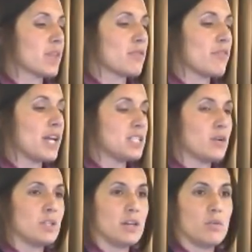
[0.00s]
find
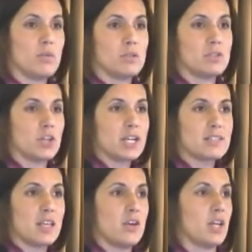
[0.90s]
out little tricks
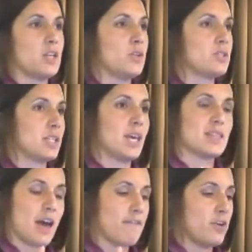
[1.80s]
that you can use to get
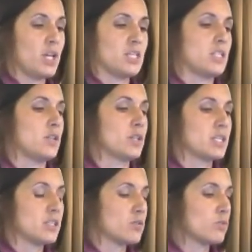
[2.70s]
that food into you,
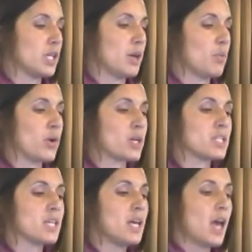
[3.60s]
because it's really
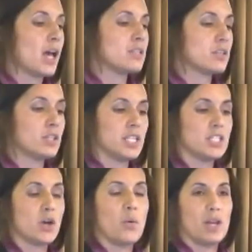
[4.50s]
important. And certainly you
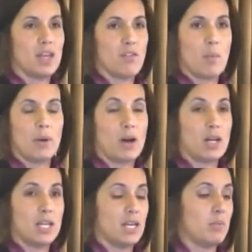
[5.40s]
don't want to give up
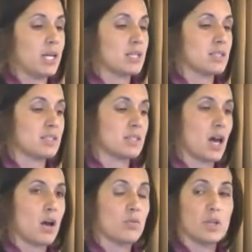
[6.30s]
on eating, because it's
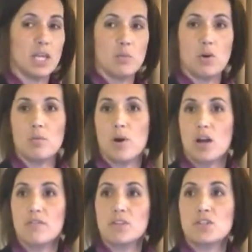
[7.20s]
a really important
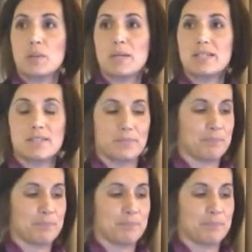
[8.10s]
part of your treatment.